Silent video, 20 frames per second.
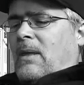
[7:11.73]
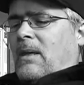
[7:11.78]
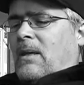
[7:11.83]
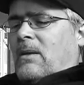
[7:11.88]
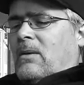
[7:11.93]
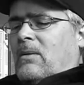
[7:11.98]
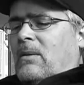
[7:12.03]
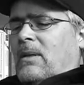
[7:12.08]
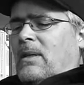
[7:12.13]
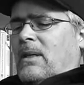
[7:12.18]
I
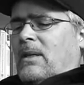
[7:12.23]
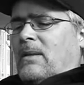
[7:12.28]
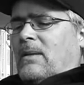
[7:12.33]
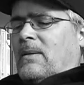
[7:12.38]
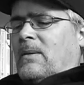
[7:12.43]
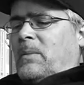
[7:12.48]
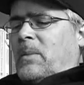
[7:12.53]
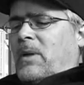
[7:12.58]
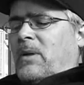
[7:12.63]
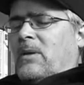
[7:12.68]
don't think
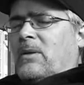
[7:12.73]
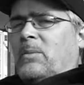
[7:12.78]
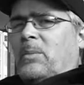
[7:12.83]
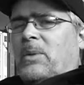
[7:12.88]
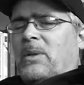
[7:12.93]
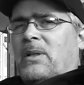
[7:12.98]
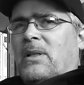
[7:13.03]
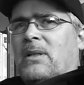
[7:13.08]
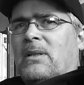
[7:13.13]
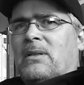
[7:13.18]
despair is
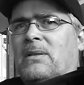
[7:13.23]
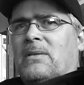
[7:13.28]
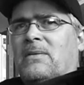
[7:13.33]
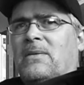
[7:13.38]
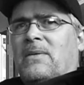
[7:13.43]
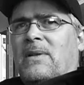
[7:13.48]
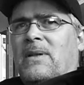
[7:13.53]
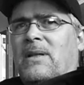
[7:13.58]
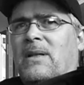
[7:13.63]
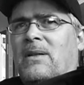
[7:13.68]
productive.